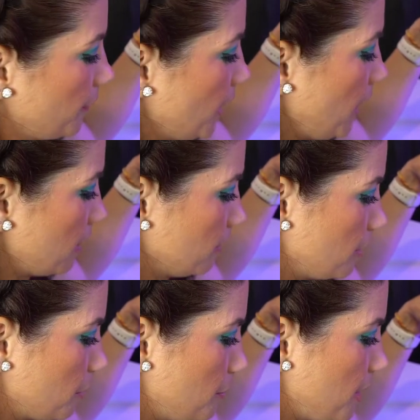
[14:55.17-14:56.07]
and a
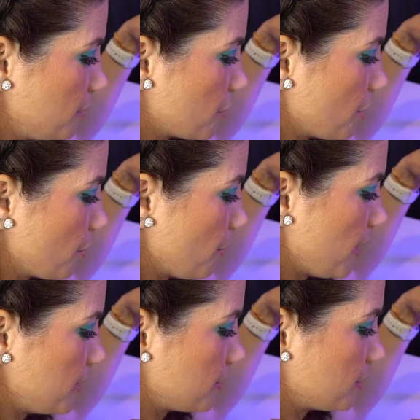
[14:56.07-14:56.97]
little bit of
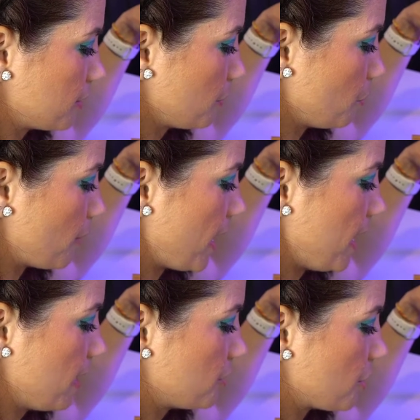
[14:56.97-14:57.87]
turquoise, white
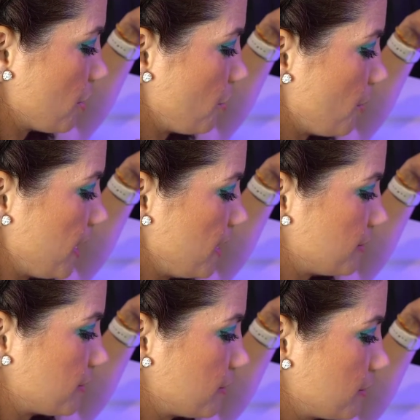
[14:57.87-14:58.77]
and
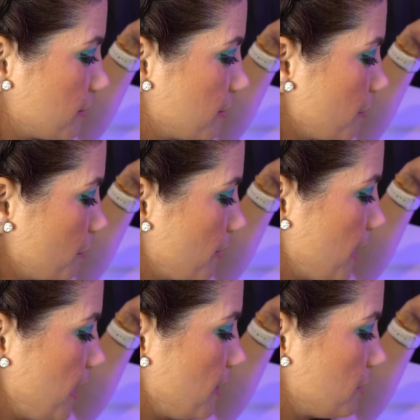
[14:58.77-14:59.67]
turquoise,
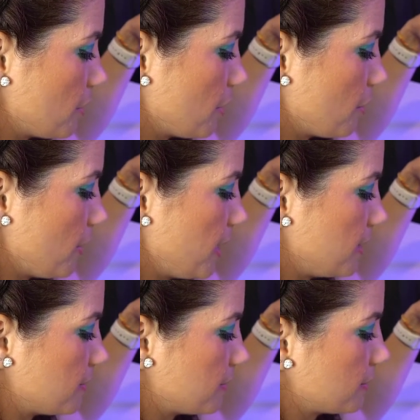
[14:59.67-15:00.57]
white and
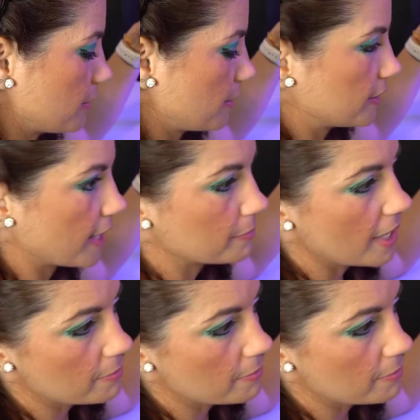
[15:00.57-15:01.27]
turquoise, dab, dab,